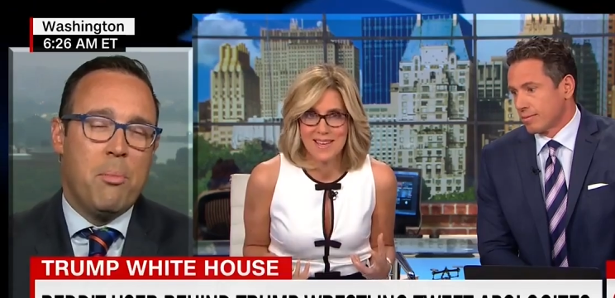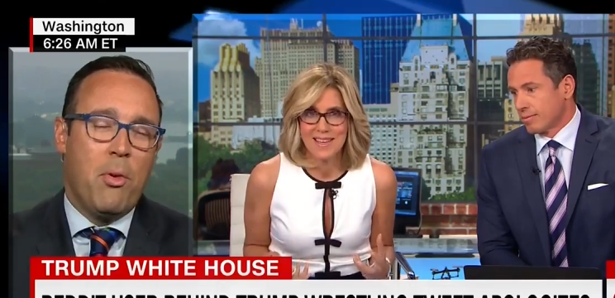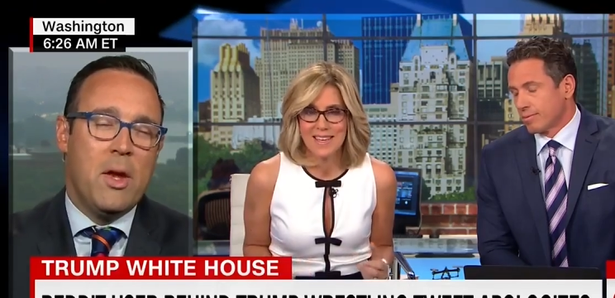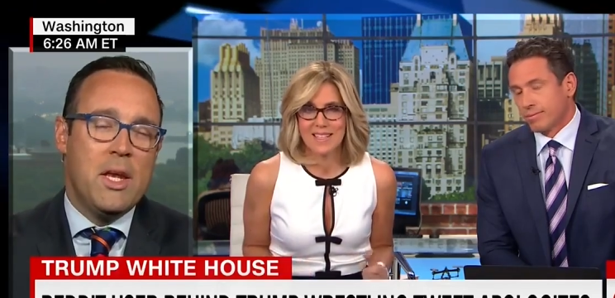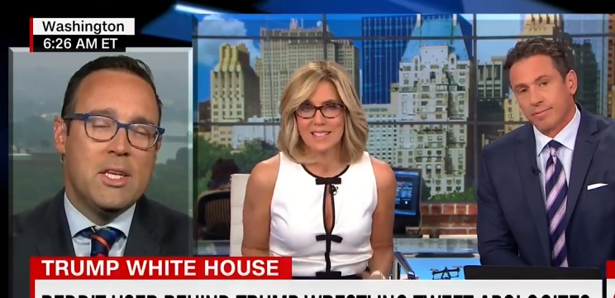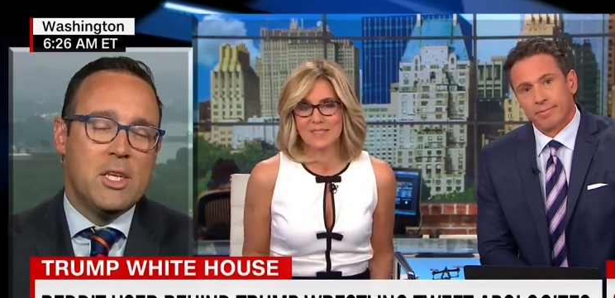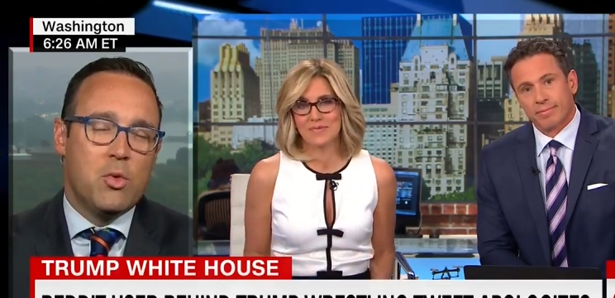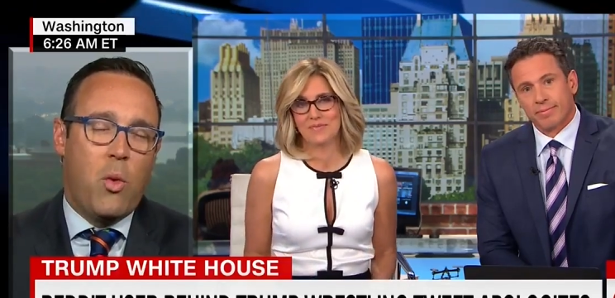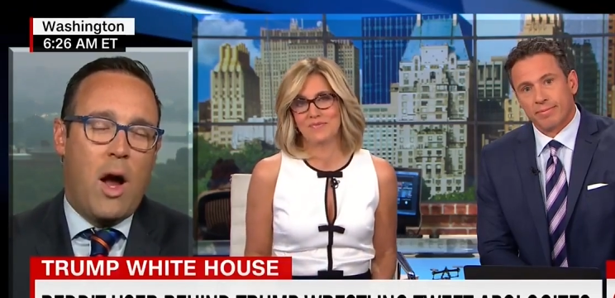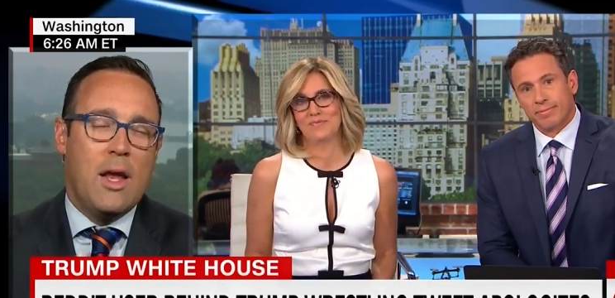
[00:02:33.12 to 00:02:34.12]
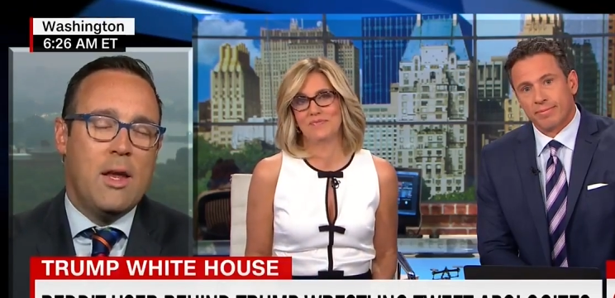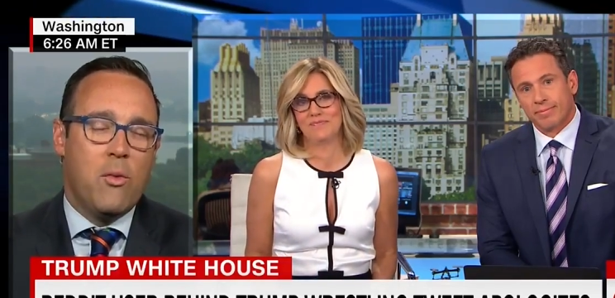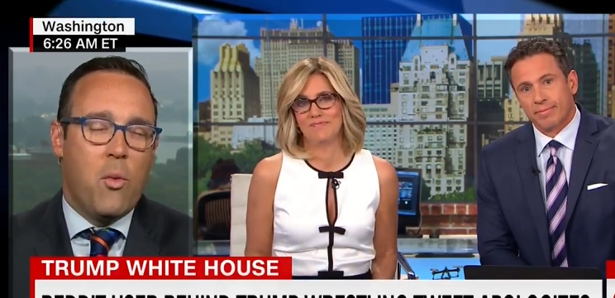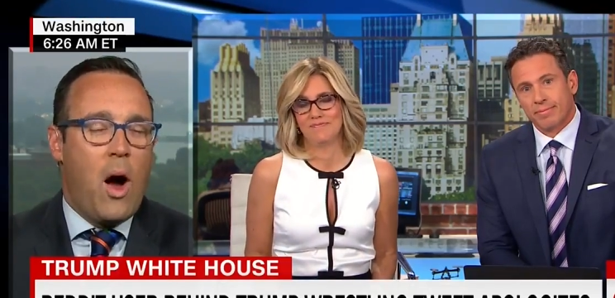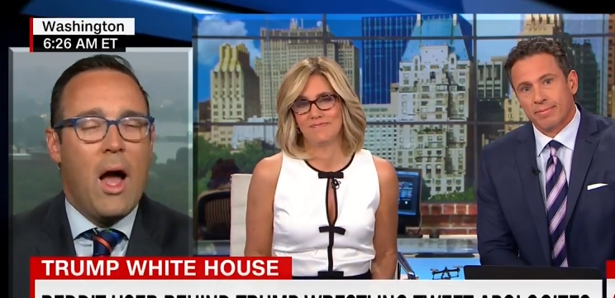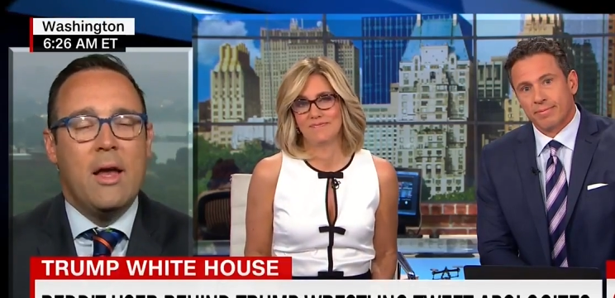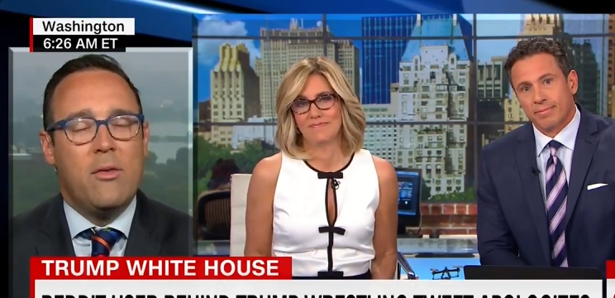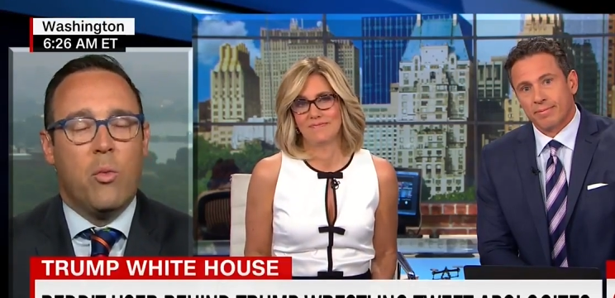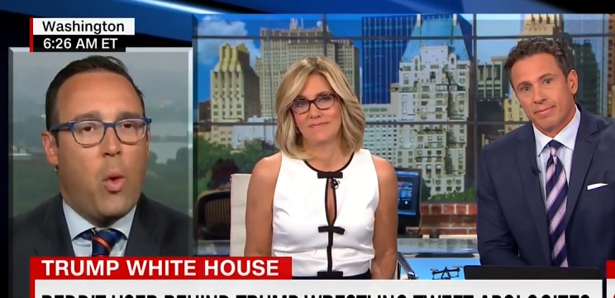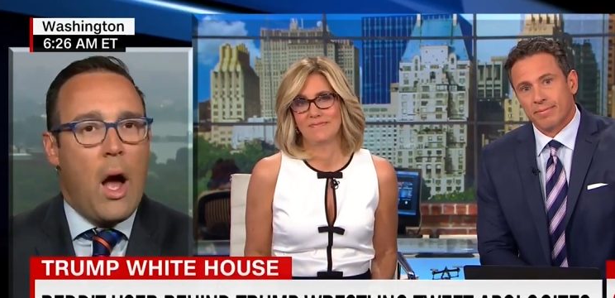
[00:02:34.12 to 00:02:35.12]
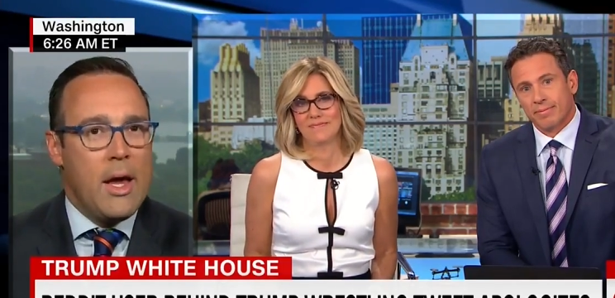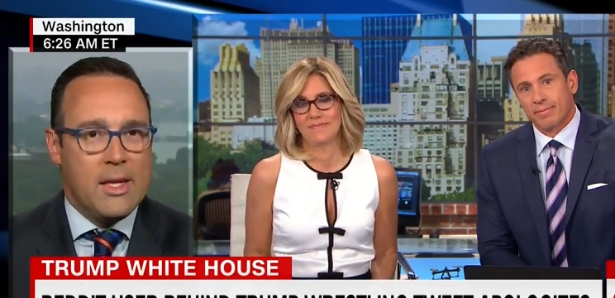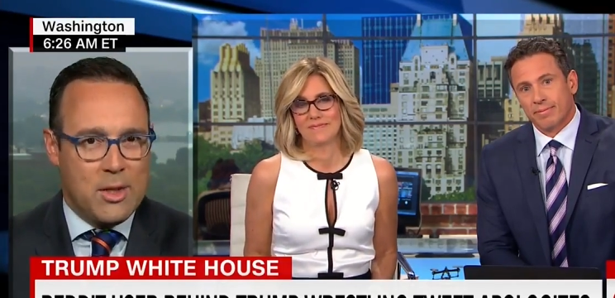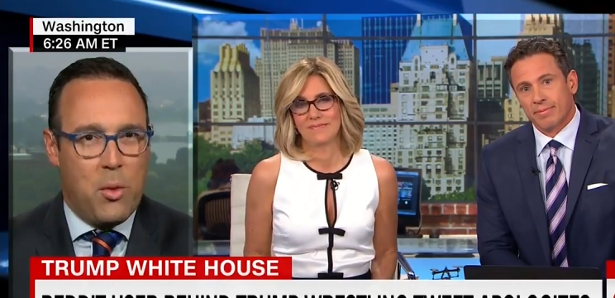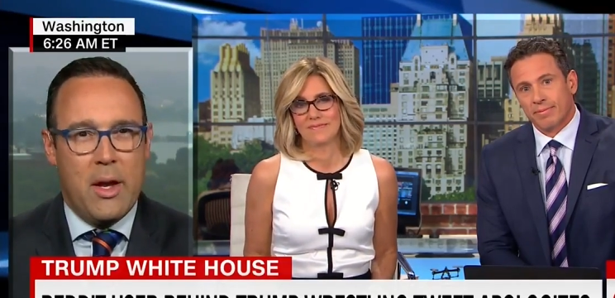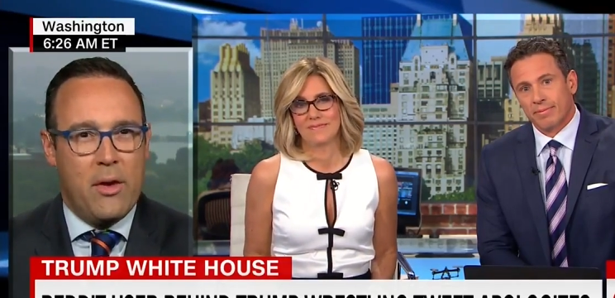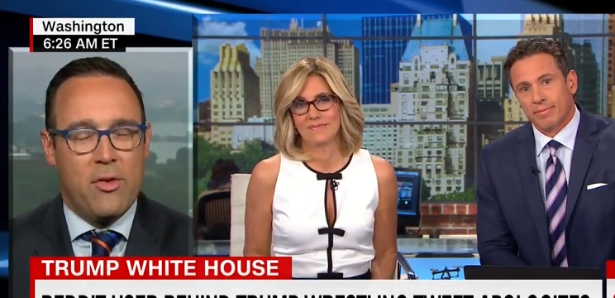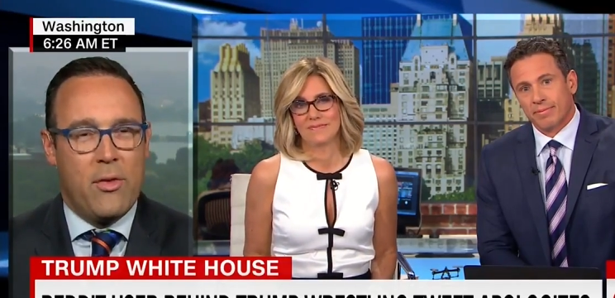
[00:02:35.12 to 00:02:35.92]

Speaker 1: the point is, is why did why why is the White House